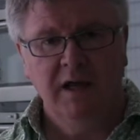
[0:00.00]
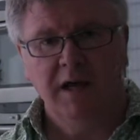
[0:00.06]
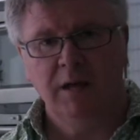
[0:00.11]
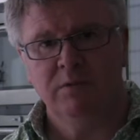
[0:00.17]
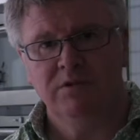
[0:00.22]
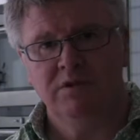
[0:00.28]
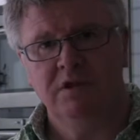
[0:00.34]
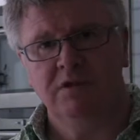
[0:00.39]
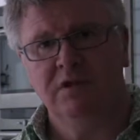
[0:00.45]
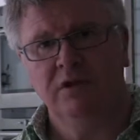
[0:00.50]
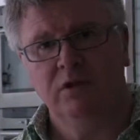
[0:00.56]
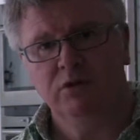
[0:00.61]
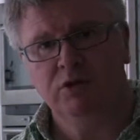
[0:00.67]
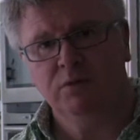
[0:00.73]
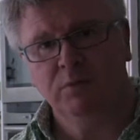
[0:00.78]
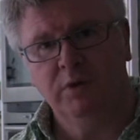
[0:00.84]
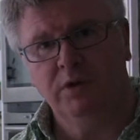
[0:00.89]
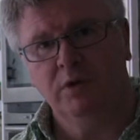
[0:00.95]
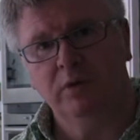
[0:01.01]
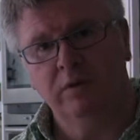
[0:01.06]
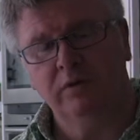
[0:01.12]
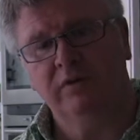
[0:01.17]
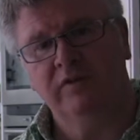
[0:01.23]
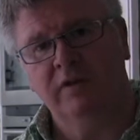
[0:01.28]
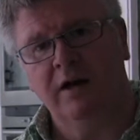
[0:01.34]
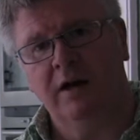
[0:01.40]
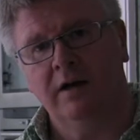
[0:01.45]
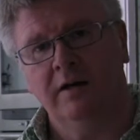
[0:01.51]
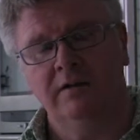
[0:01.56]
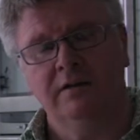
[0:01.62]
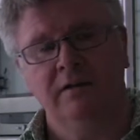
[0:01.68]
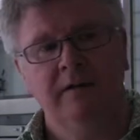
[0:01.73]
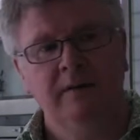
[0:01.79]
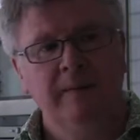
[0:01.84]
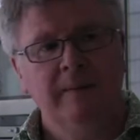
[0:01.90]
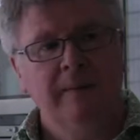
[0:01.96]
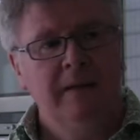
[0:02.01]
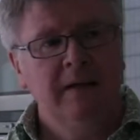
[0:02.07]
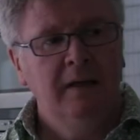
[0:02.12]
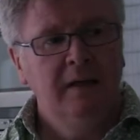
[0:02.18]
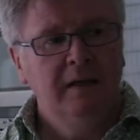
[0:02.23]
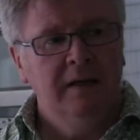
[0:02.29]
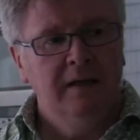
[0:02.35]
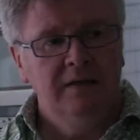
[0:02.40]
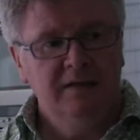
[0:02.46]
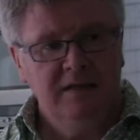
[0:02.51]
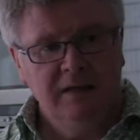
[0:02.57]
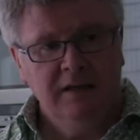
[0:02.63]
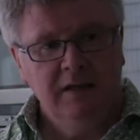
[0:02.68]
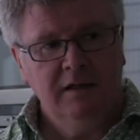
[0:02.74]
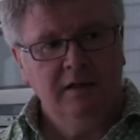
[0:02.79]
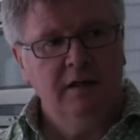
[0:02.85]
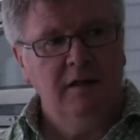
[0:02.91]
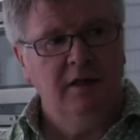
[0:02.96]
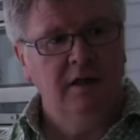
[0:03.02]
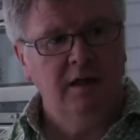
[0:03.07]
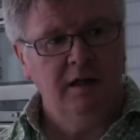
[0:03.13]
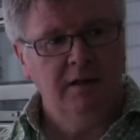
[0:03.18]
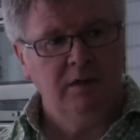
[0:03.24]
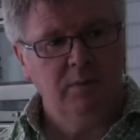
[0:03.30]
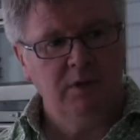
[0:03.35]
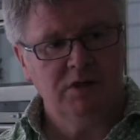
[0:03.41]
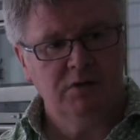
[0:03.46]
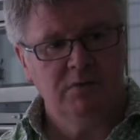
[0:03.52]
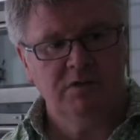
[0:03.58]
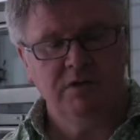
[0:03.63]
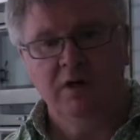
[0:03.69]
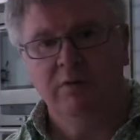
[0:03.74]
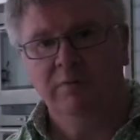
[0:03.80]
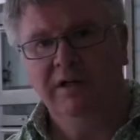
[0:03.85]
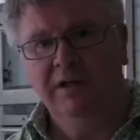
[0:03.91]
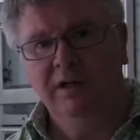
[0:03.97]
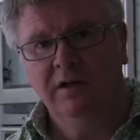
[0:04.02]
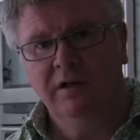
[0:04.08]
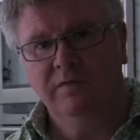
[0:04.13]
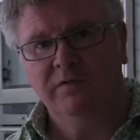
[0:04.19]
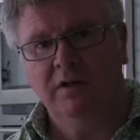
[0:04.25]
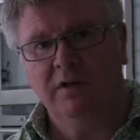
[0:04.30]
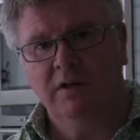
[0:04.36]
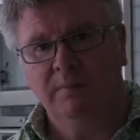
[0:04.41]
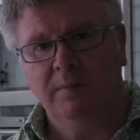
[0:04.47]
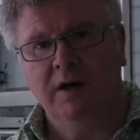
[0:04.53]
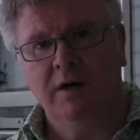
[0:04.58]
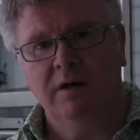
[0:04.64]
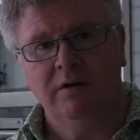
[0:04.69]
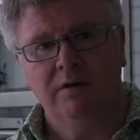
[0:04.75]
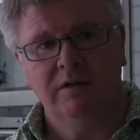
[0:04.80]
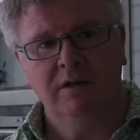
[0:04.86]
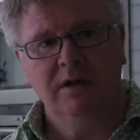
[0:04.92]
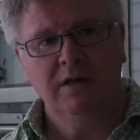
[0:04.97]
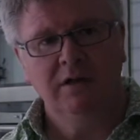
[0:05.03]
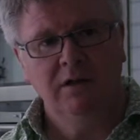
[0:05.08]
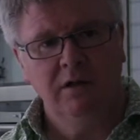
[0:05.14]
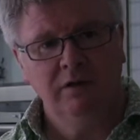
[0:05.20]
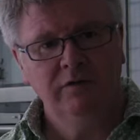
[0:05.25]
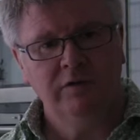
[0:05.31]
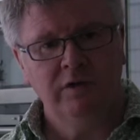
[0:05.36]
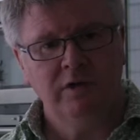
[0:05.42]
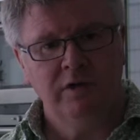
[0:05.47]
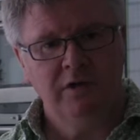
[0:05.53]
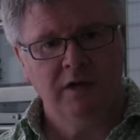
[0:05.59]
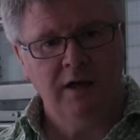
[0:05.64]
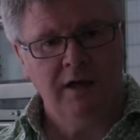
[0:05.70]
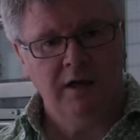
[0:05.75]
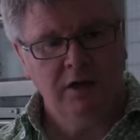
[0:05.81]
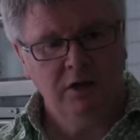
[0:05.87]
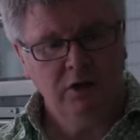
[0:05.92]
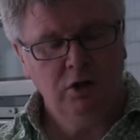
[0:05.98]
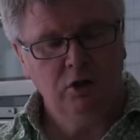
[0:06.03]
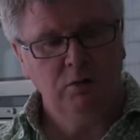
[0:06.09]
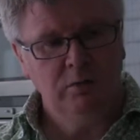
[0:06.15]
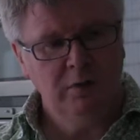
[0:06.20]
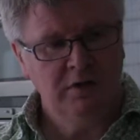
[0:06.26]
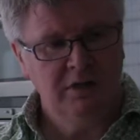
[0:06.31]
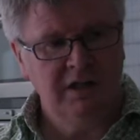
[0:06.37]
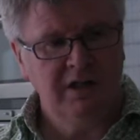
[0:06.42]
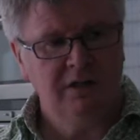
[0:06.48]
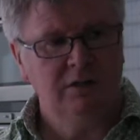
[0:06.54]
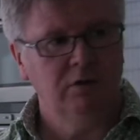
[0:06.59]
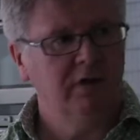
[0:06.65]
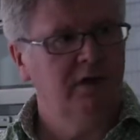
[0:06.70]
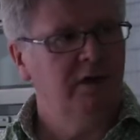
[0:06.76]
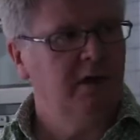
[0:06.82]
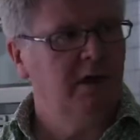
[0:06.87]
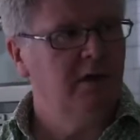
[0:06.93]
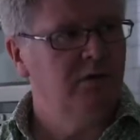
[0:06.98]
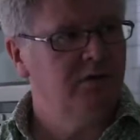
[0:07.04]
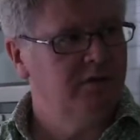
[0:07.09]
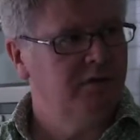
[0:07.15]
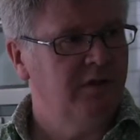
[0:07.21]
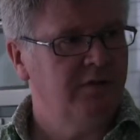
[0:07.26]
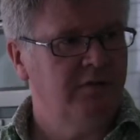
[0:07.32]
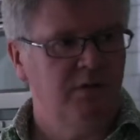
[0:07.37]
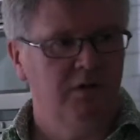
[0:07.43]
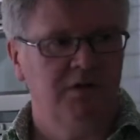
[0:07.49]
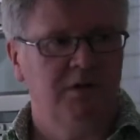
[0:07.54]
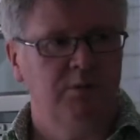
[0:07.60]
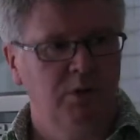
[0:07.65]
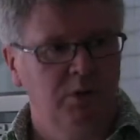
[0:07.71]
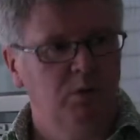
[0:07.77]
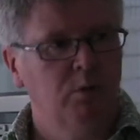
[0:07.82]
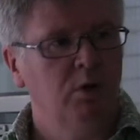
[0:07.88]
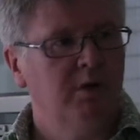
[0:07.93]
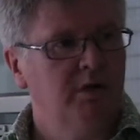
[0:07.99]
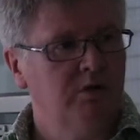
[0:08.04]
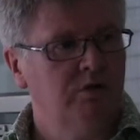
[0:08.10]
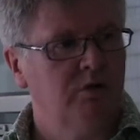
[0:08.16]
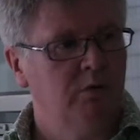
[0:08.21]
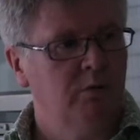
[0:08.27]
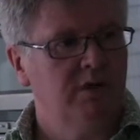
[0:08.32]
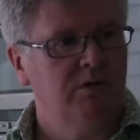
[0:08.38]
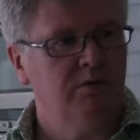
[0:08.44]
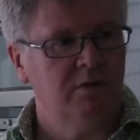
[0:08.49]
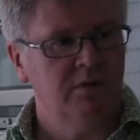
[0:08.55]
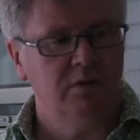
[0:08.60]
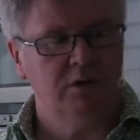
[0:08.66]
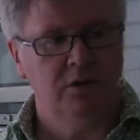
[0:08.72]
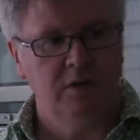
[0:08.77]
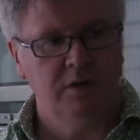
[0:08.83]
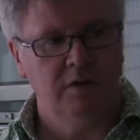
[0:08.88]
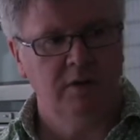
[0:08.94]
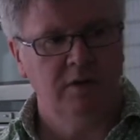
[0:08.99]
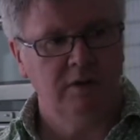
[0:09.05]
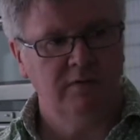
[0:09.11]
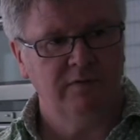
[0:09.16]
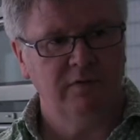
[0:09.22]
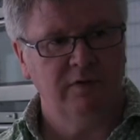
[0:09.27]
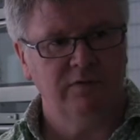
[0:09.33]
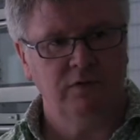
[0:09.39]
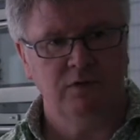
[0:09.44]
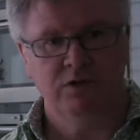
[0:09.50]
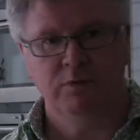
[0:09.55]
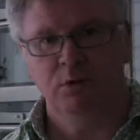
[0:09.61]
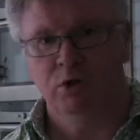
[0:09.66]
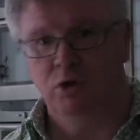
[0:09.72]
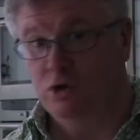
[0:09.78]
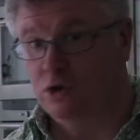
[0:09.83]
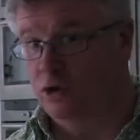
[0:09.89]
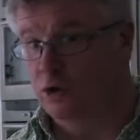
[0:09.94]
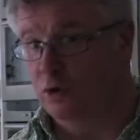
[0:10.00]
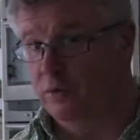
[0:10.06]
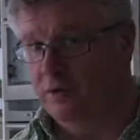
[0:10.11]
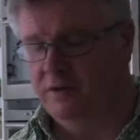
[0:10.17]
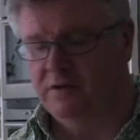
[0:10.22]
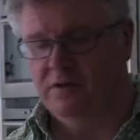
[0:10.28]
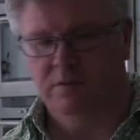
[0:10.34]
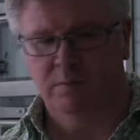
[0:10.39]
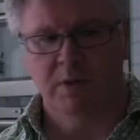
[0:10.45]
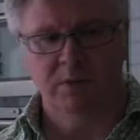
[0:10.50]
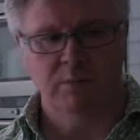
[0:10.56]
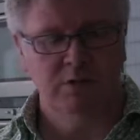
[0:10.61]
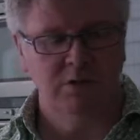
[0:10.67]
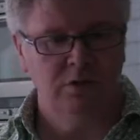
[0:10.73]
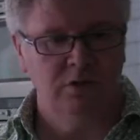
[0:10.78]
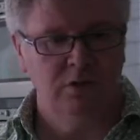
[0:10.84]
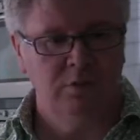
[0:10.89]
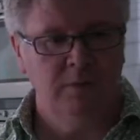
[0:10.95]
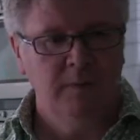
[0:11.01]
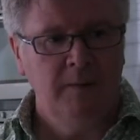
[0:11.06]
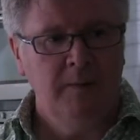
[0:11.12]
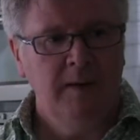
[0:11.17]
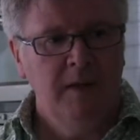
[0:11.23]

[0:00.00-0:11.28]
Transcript: I was disillusioned with the whole starred scene. Uh, the restaurants that I really loved and admired in London, uh, and you know, it's like looking at a house for the first time. When you walk into a restaurant you, uh, for the first time, you just know this is what I want to do.